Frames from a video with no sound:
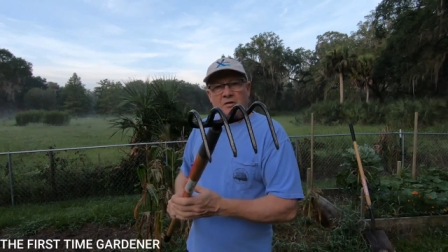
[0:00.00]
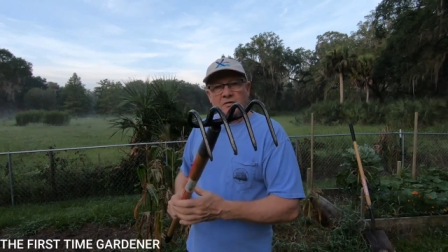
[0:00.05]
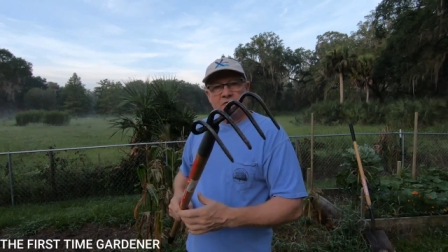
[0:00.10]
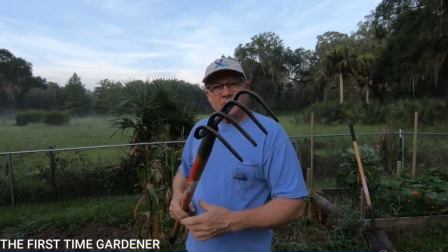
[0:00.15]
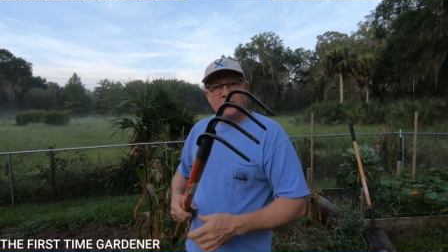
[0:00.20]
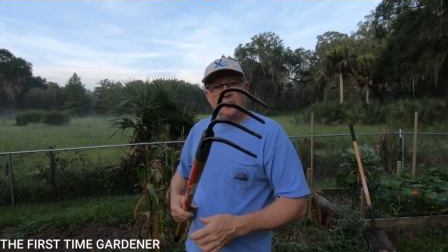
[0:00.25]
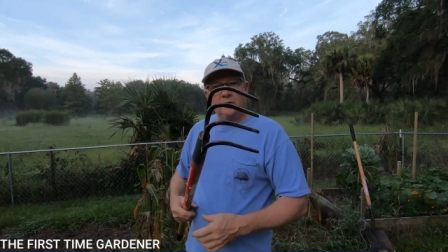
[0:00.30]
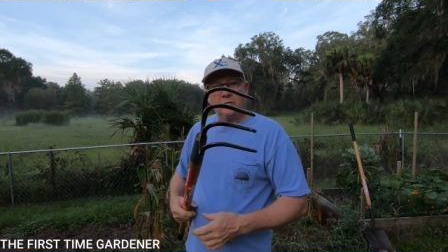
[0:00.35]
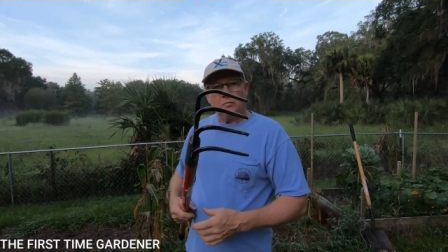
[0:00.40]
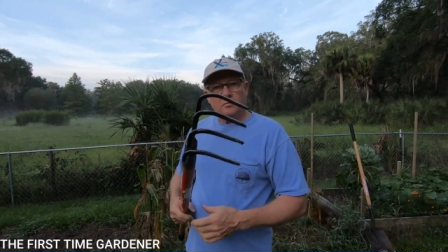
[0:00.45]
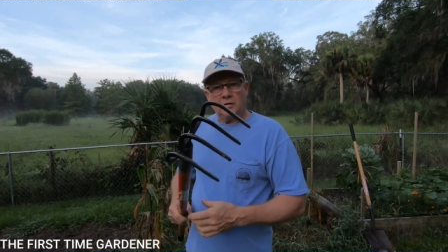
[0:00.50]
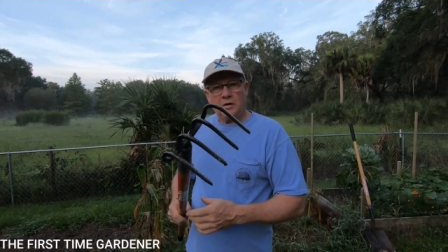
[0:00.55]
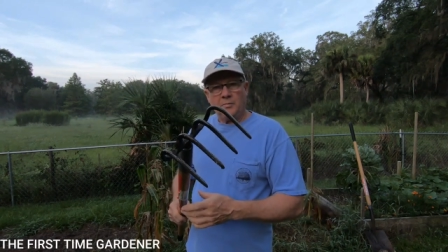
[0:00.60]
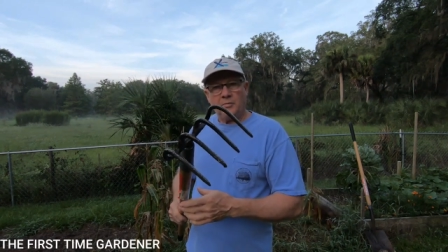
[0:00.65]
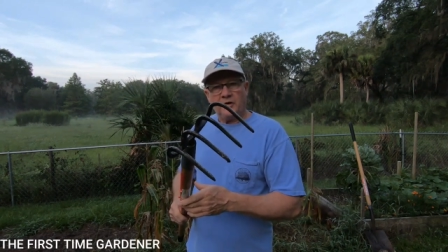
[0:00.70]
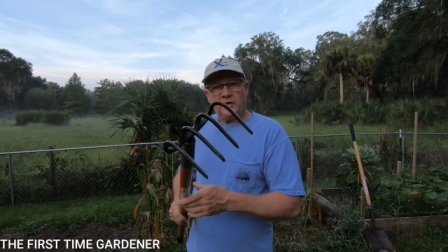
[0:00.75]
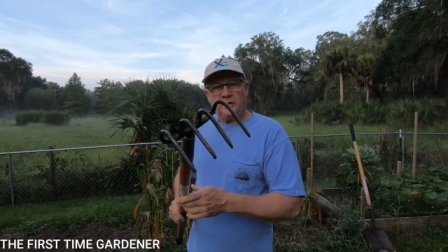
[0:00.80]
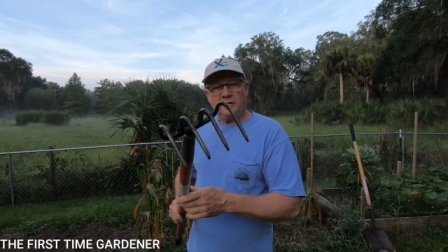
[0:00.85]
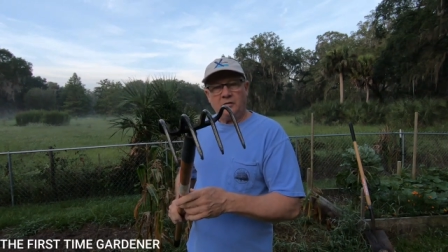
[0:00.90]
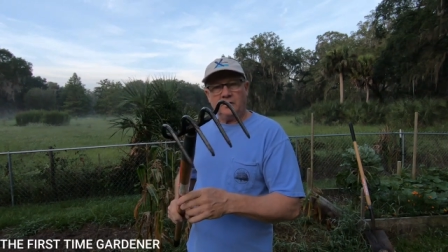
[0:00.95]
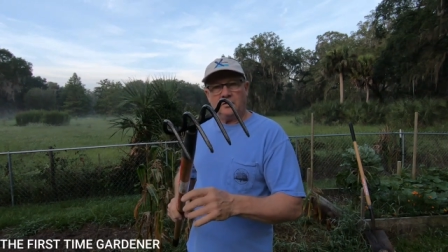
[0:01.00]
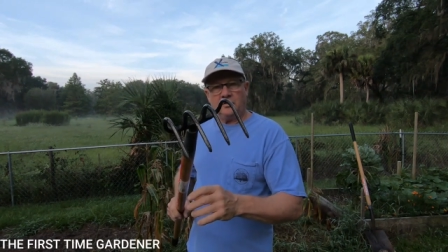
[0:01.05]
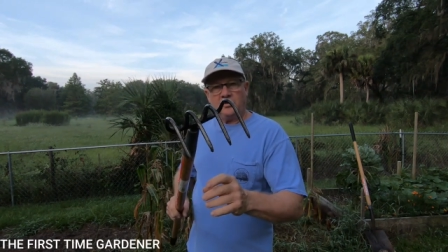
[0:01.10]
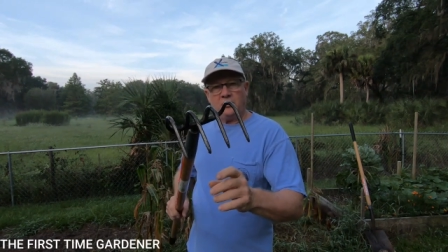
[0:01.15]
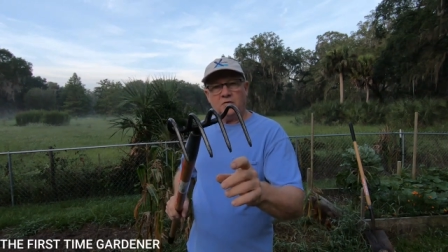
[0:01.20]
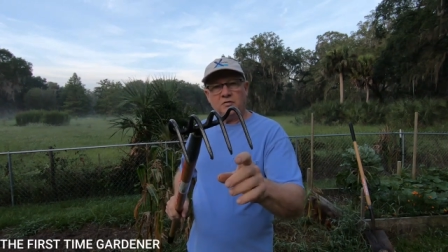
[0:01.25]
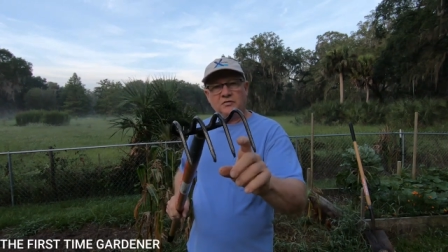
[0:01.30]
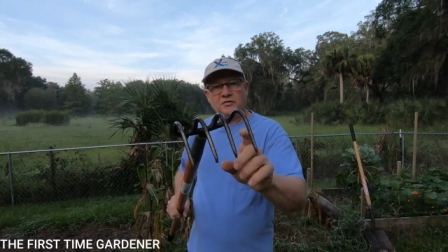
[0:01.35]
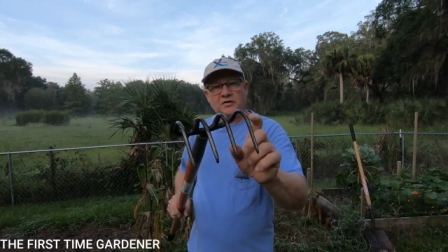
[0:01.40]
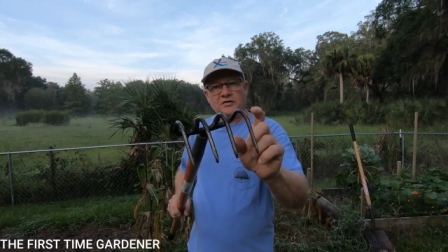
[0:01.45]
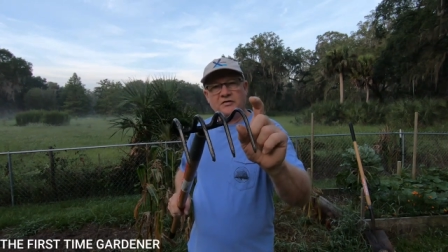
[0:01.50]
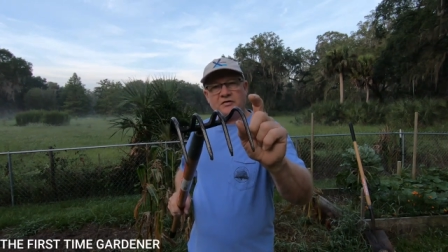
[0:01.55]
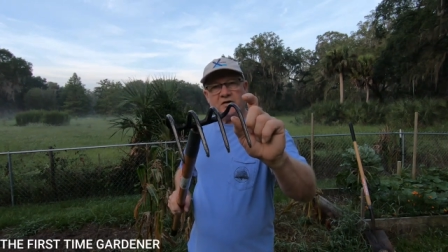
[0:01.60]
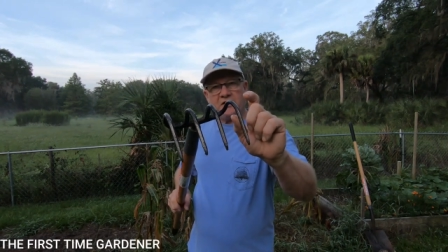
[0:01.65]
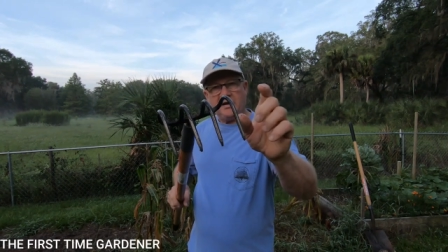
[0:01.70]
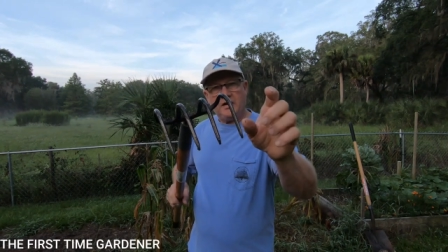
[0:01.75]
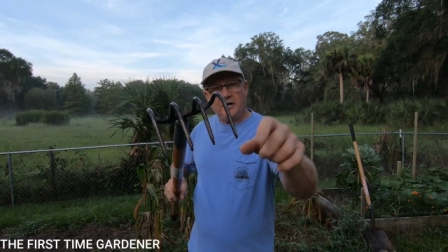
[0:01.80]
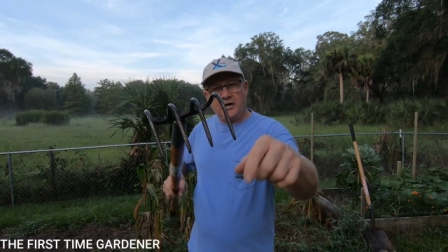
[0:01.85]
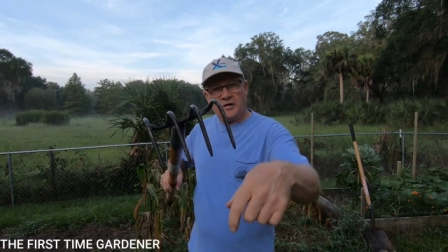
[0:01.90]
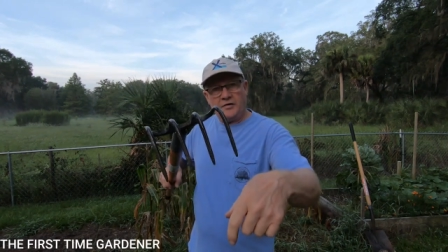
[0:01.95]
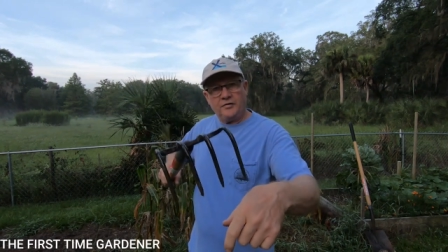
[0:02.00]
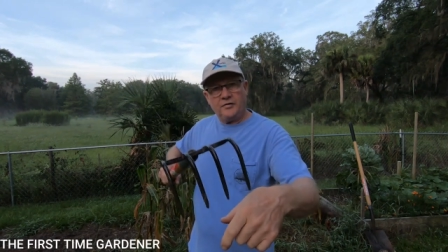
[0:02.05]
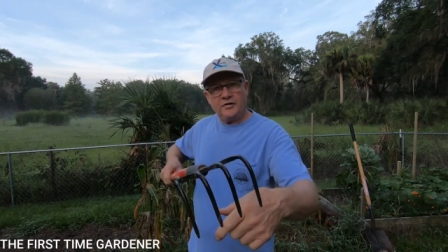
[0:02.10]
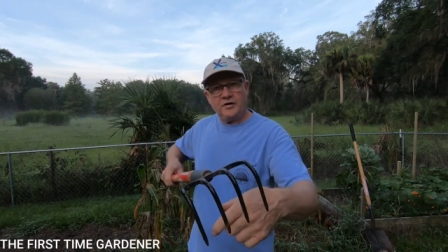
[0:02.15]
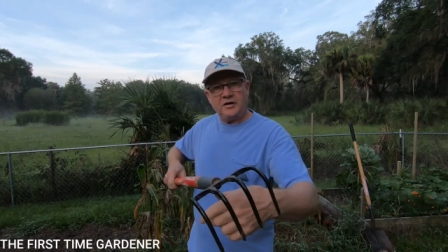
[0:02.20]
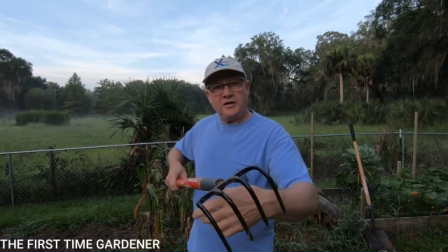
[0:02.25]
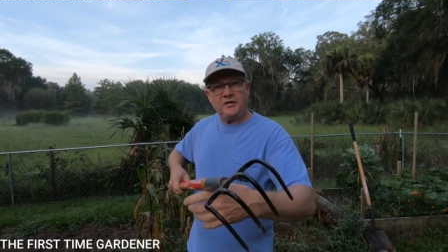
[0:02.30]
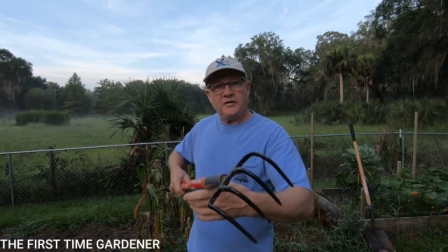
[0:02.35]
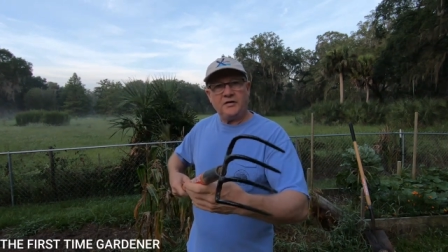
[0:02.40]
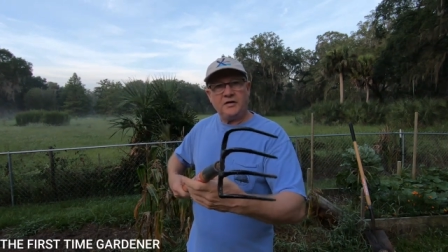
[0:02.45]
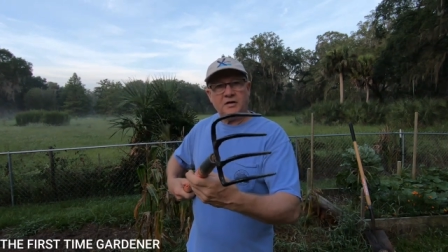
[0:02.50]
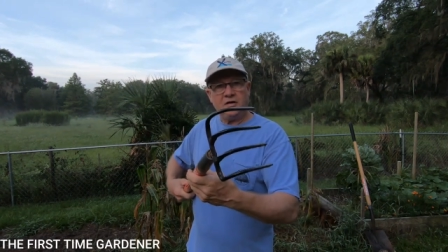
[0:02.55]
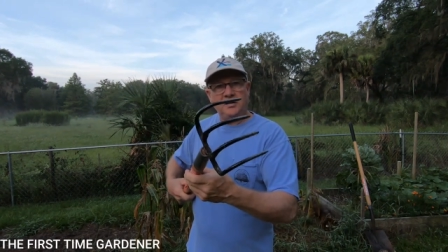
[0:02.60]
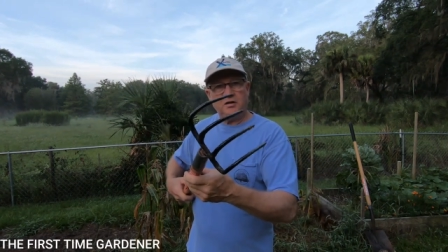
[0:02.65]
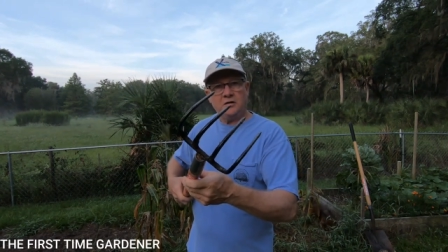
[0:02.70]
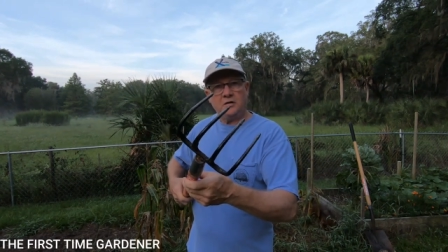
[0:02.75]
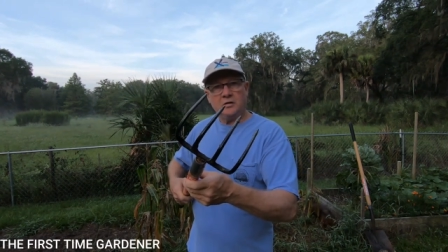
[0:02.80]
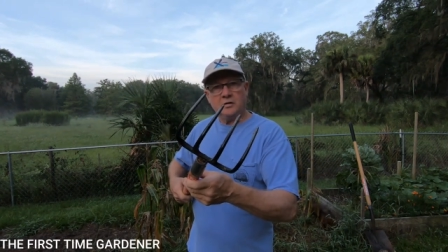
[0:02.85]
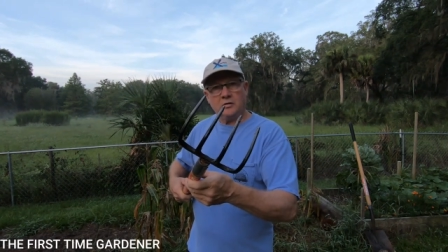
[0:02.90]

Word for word: So I'm gonna use this to get underneath the